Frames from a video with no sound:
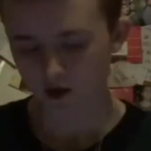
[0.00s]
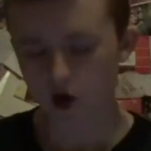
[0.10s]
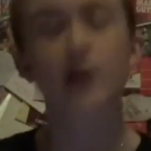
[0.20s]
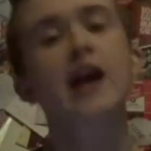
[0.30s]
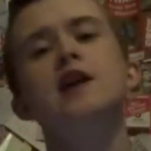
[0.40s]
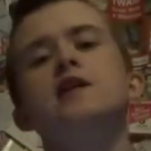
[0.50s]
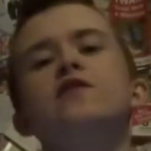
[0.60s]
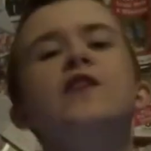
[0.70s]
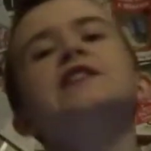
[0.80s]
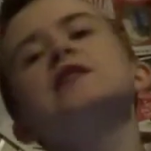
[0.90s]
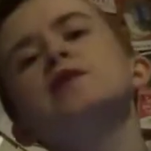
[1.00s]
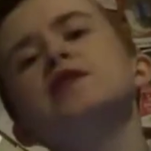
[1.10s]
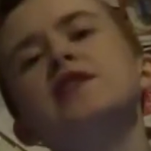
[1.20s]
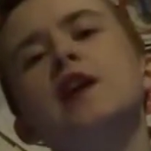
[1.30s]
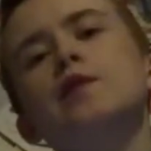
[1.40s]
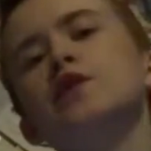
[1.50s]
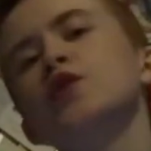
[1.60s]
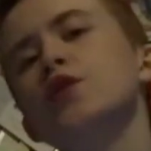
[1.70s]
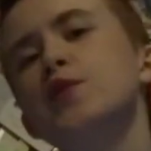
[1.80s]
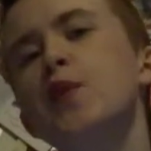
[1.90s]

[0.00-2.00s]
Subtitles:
Okay, the first images that I'm going to show you